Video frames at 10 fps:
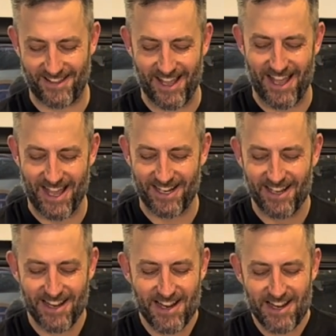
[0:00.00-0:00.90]
that
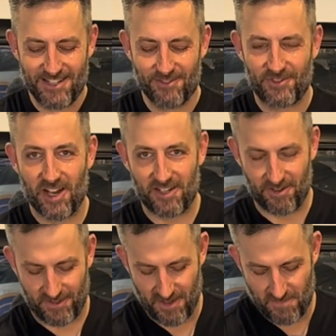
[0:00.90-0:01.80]
you've got your
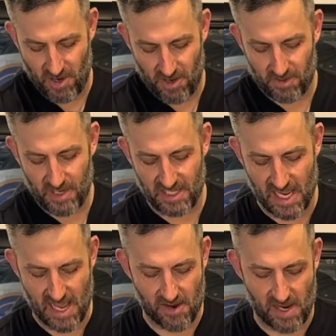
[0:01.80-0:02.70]
thumb all the way
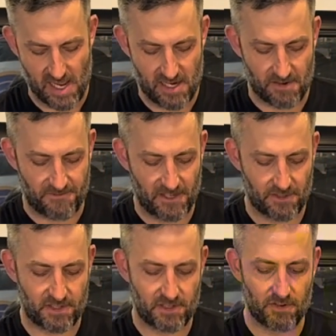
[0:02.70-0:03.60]
down and your
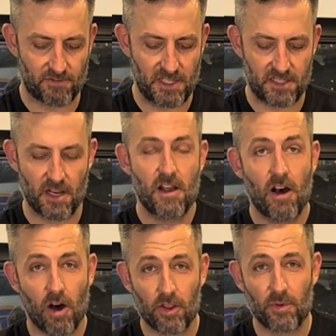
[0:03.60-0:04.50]
fingers still reach
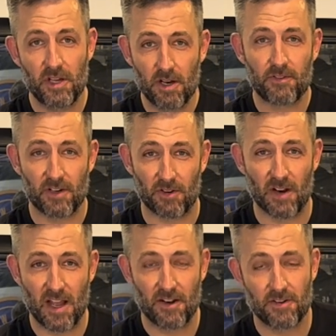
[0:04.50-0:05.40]
all the way over and
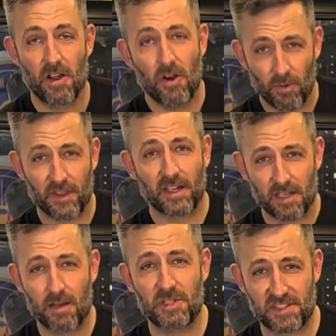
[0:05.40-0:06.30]
around, well then
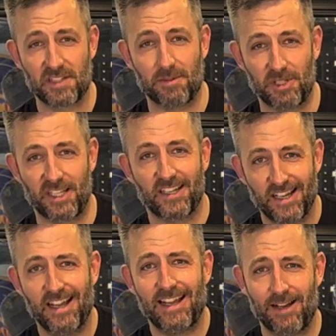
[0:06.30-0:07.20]
come and see me
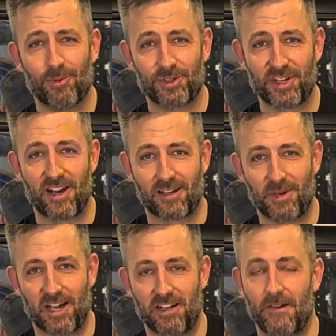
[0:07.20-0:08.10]
and we'll talk
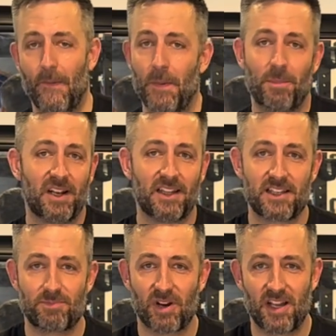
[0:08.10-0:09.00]
about it. But unless
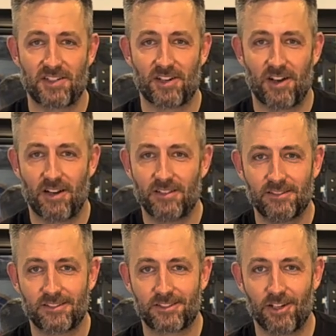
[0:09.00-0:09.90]
Brian Shaw
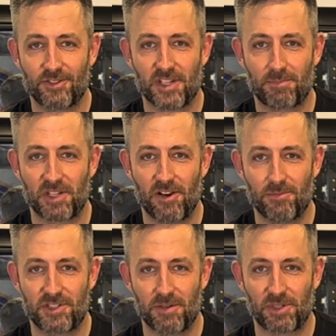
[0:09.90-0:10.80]
shows up to
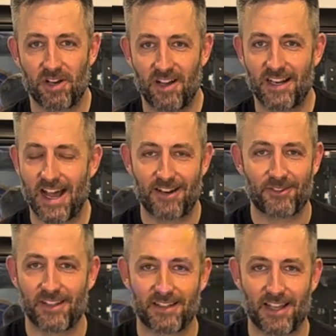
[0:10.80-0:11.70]
HomeGymCon, I don't
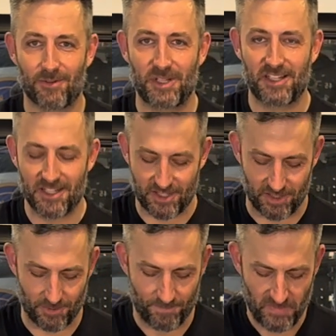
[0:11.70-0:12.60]
think that'll be an
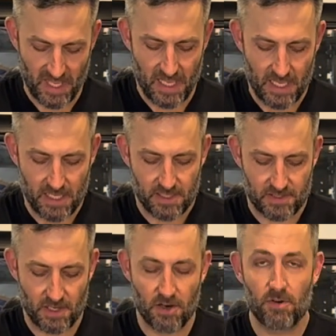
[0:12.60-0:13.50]
issue.
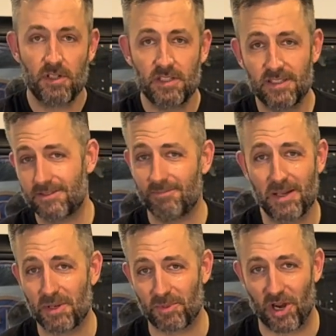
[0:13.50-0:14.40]
So
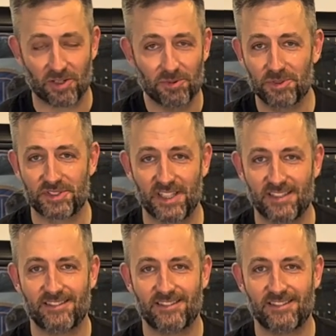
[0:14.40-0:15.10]
maybe I'm wrong, we'll see.